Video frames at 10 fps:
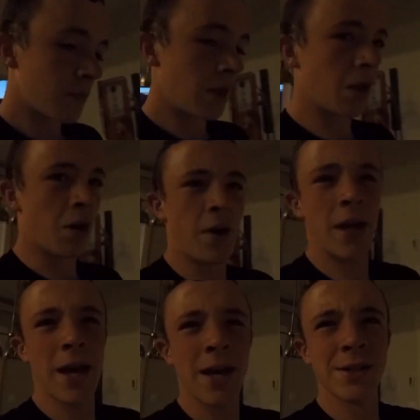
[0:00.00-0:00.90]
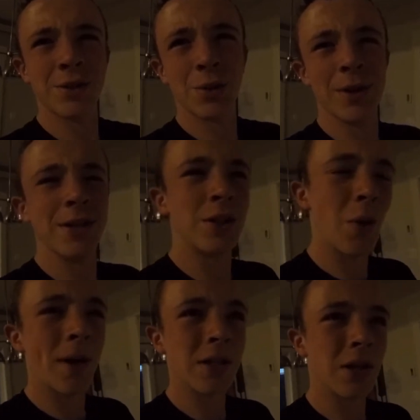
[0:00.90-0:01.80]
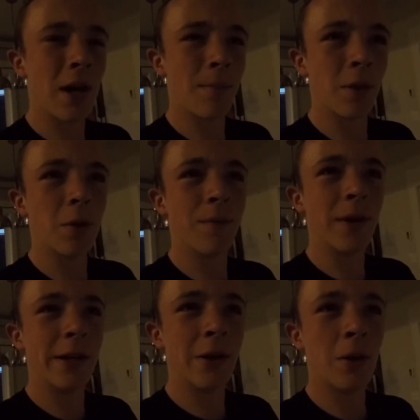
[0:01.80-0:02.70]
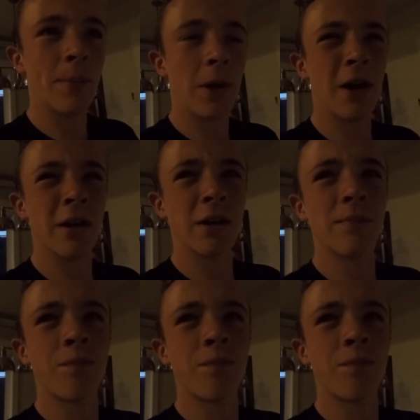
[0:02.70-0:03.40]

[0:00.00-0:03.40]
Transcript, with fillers: he already has or he's going to upload a video about how to